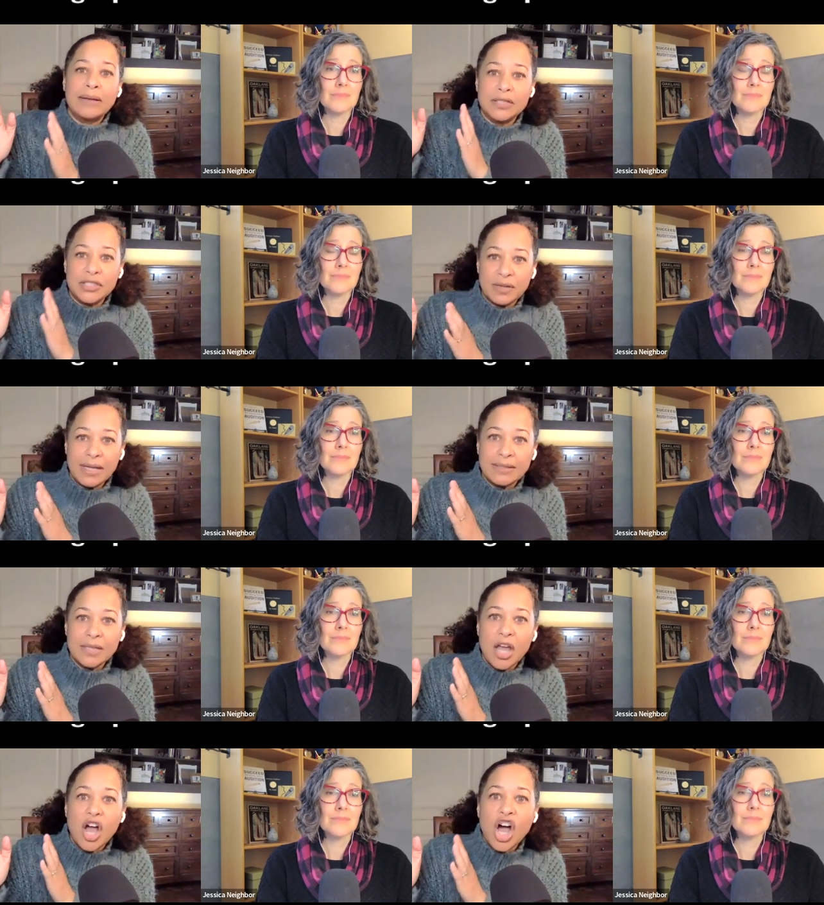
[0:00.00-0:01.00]
Speaker 1: and stress
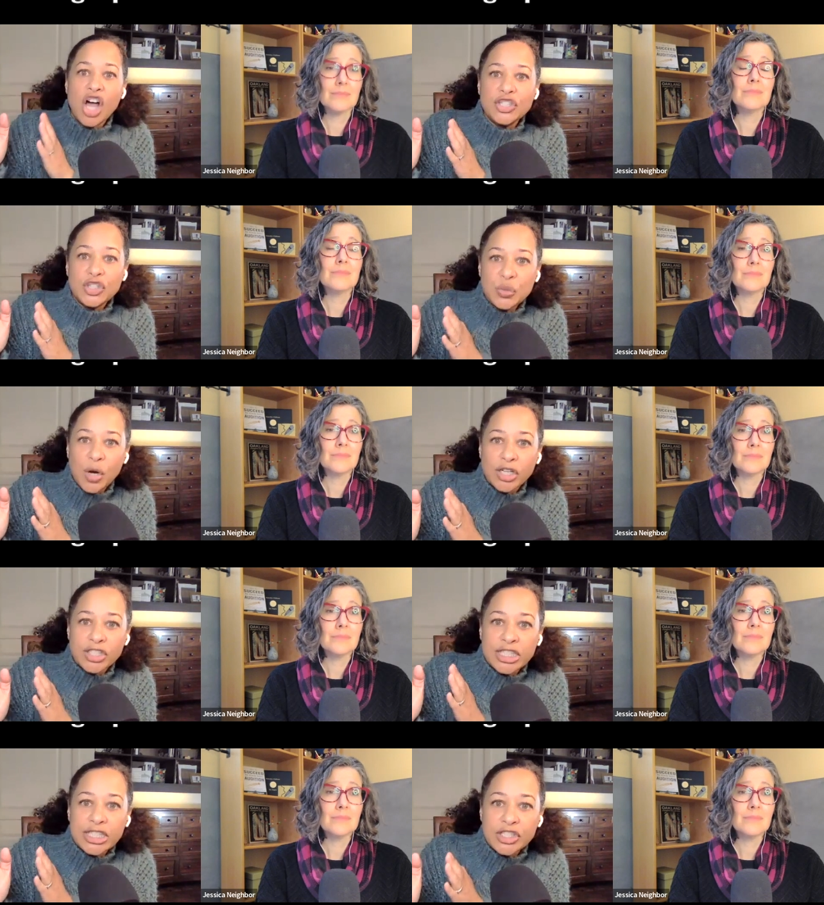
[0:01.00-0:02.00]
onto our
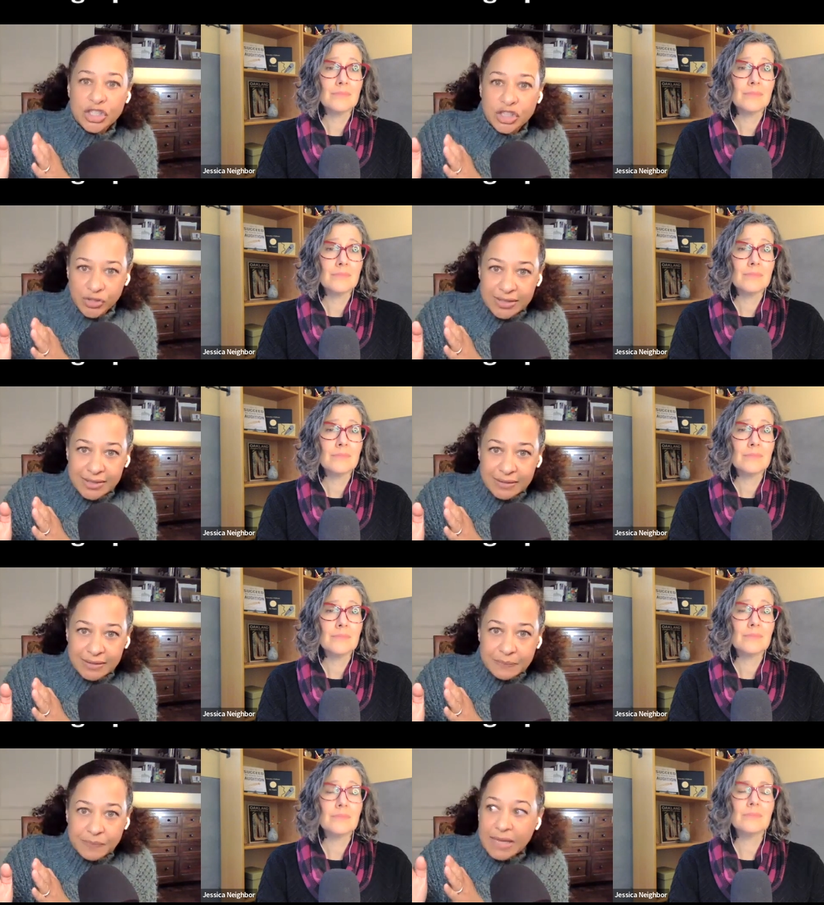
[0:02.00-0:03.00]
teachers.
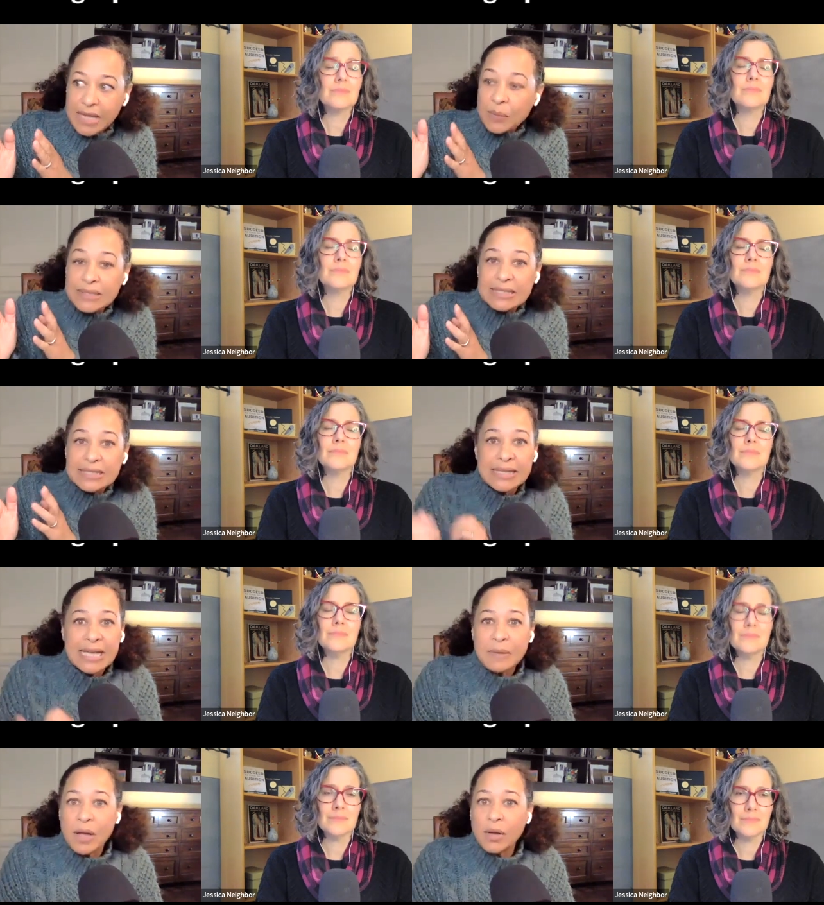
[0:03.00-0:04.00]
Mm-hmm. And we see mm-hmm.
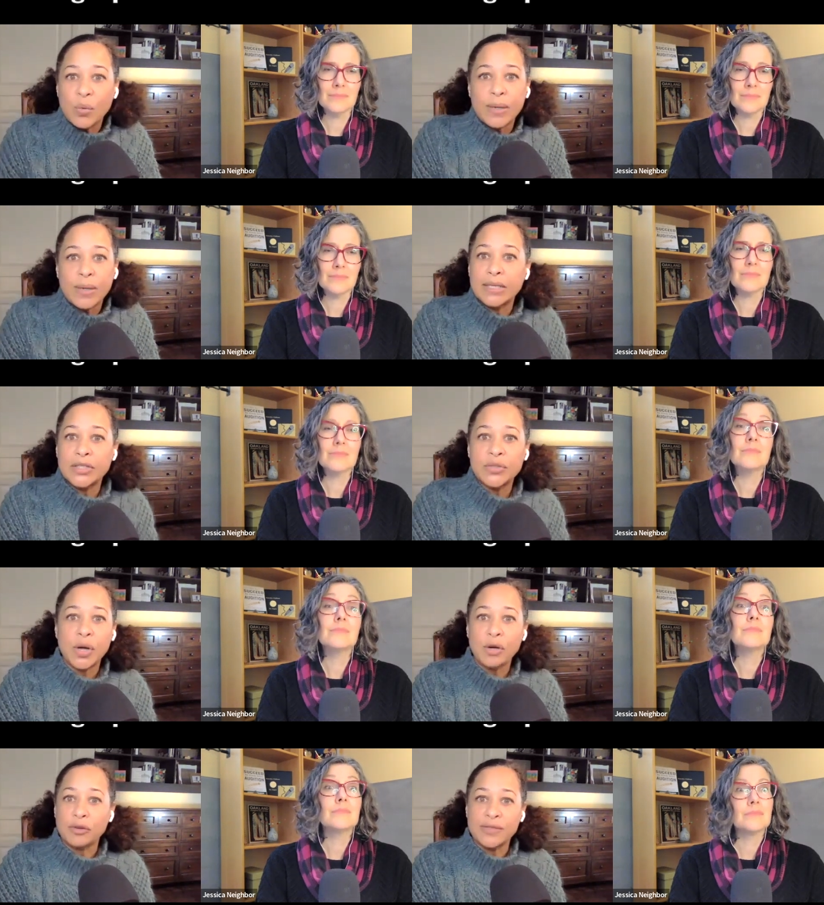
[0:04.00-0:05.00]
them all quitting in
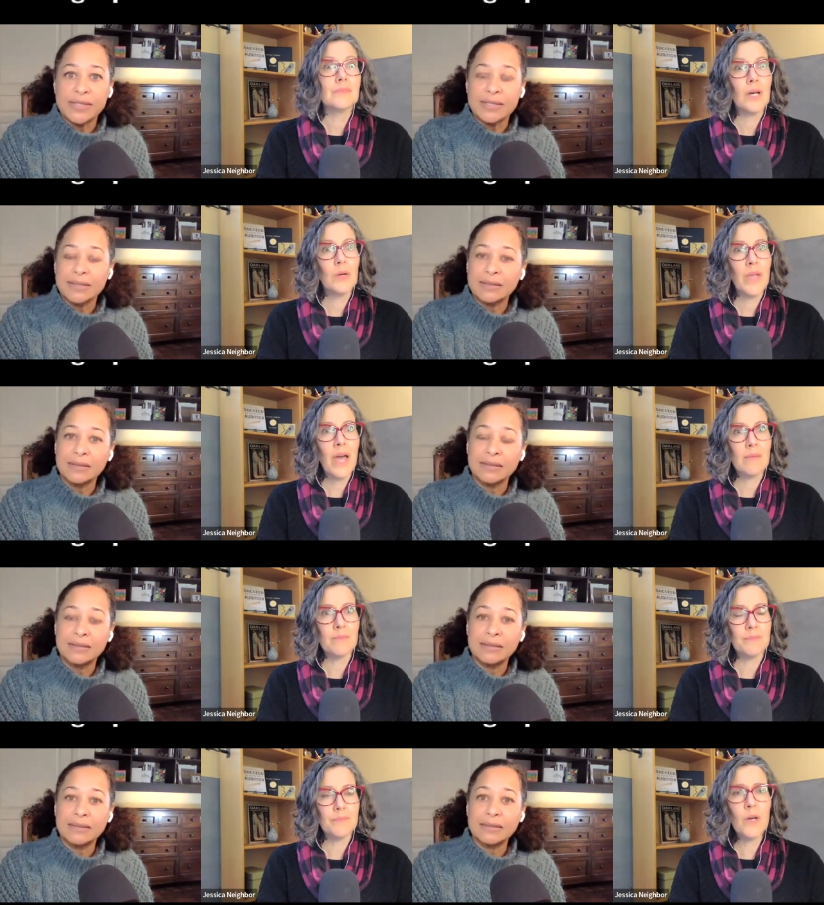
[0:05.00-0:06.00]
droves. Oh, yeah.
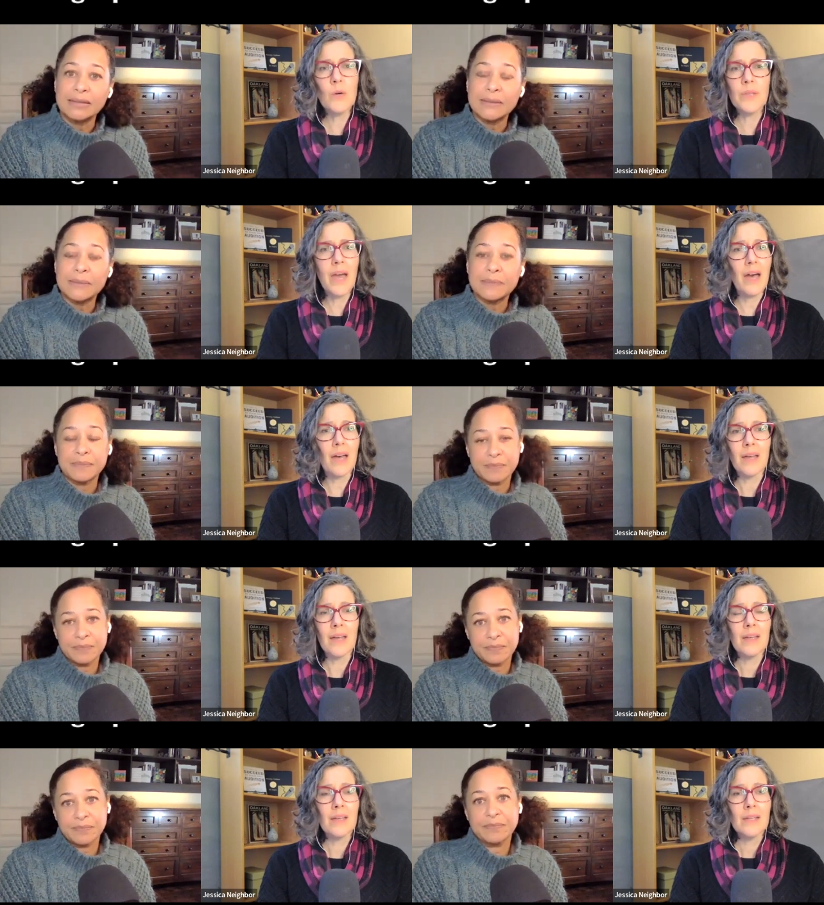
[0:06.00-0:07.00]
Speaker 2: Oh, yeah.
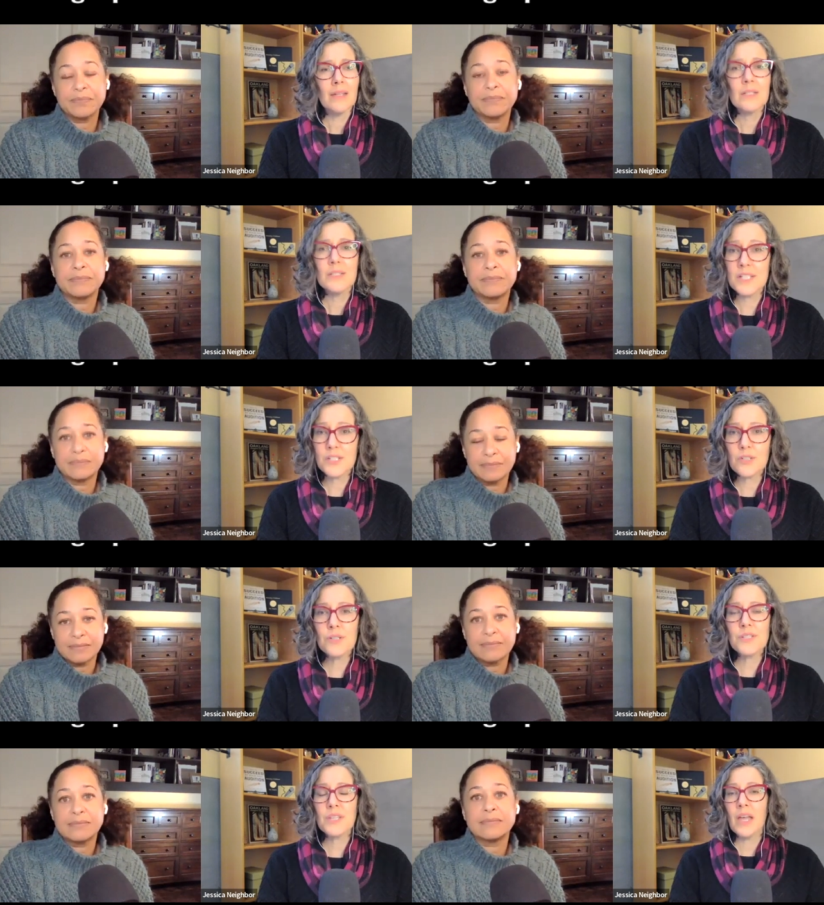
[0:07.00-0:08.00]

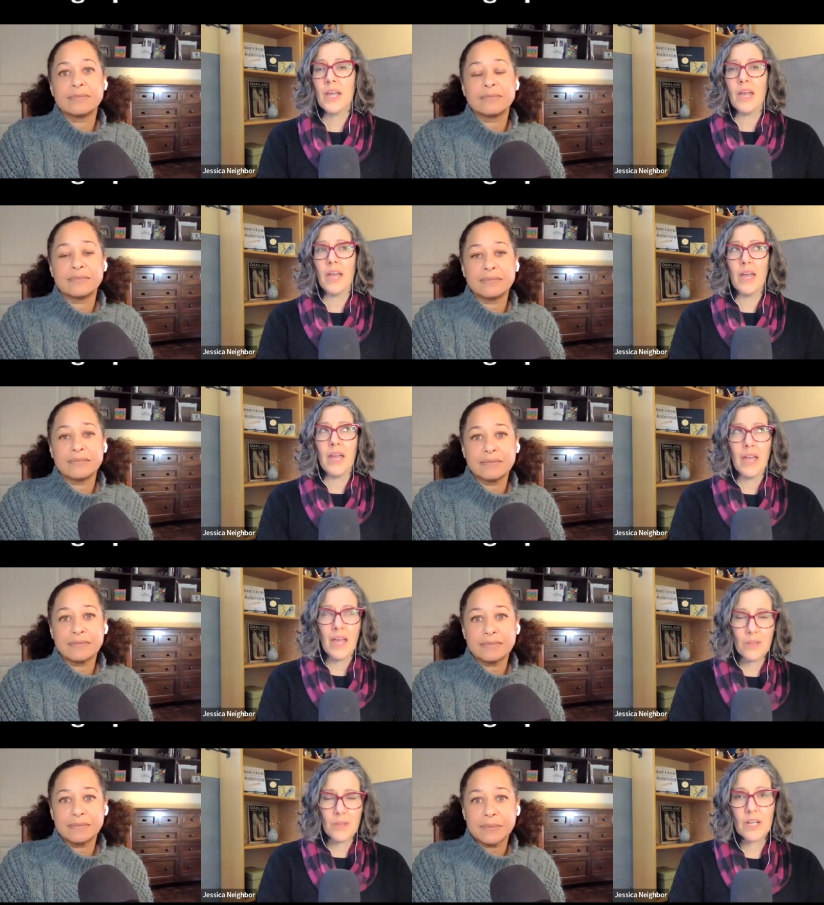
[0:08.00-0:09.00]
Teachers,
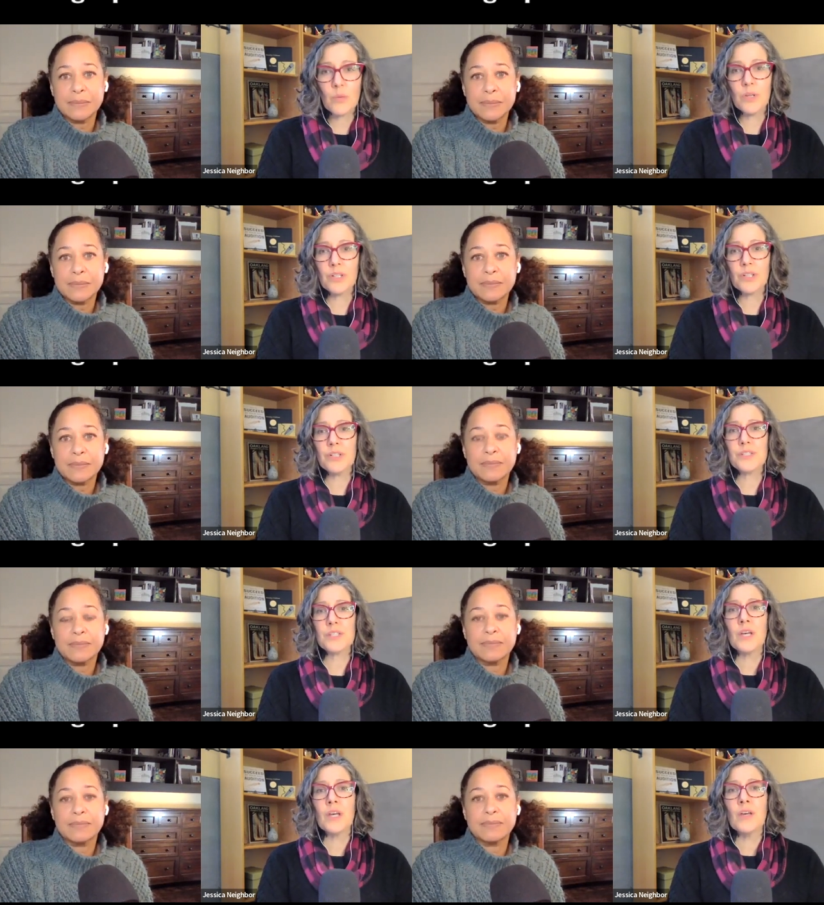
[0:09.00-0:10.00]
healthcare workers,
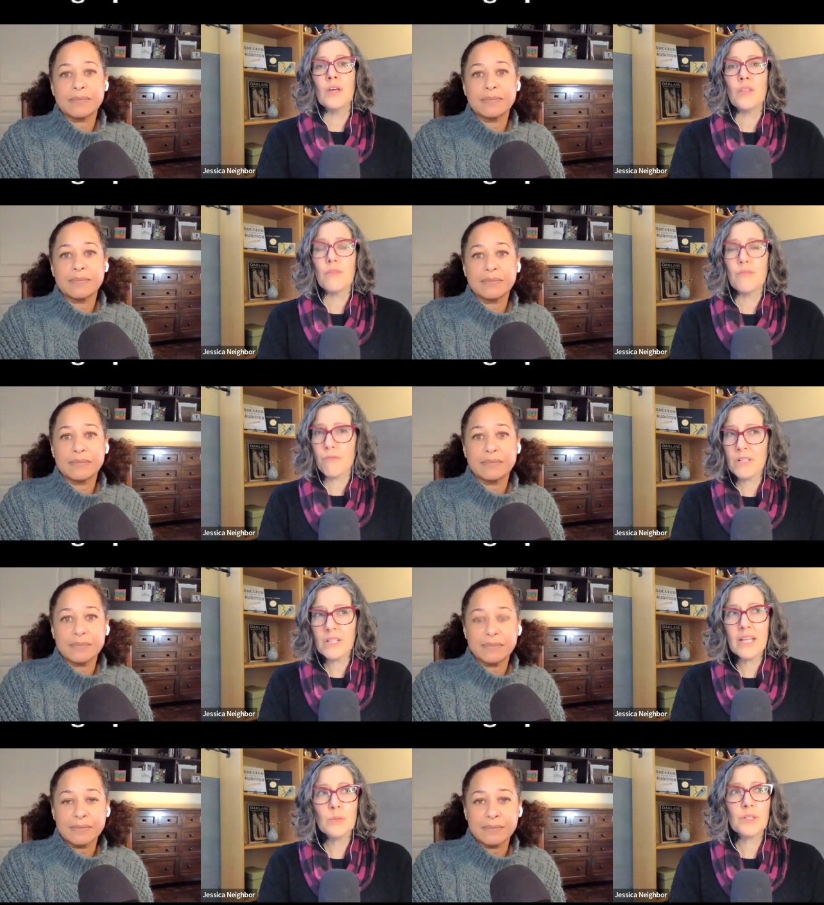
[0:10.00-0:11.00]

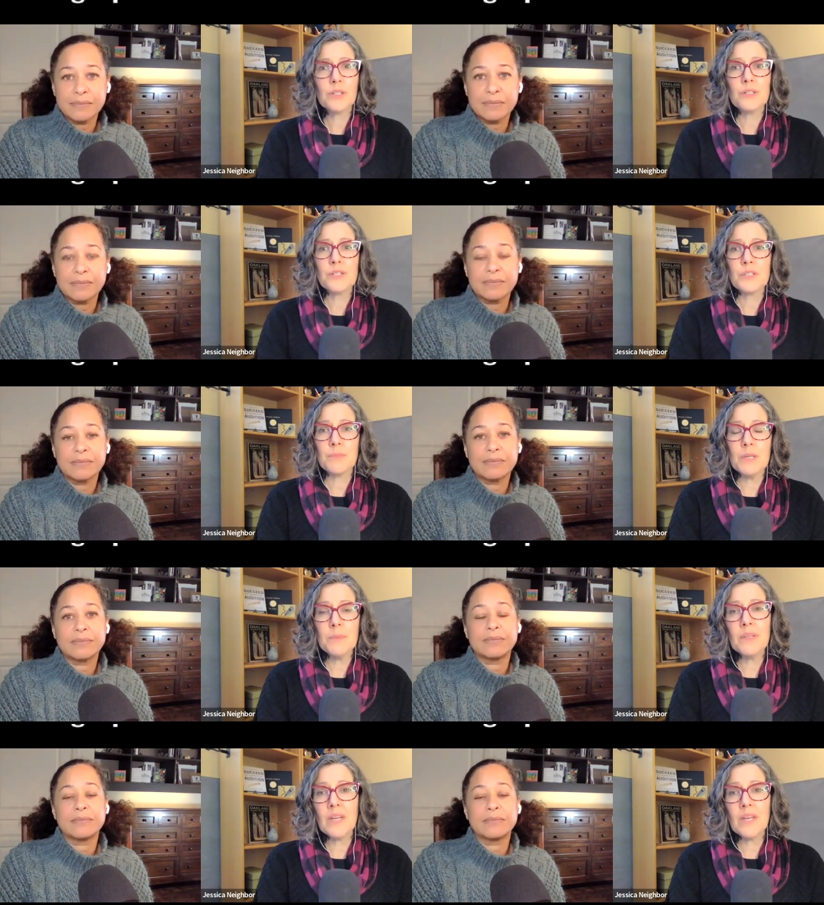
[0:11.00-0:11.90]
frontline workers, the people